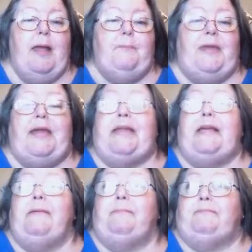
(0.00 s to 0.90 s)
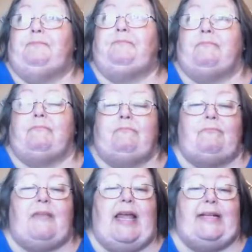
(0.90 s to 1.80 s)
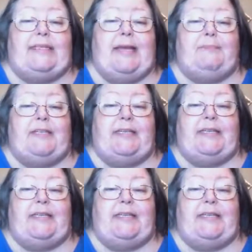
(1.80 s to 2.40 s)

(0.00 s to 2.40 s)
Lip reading: Penny accepted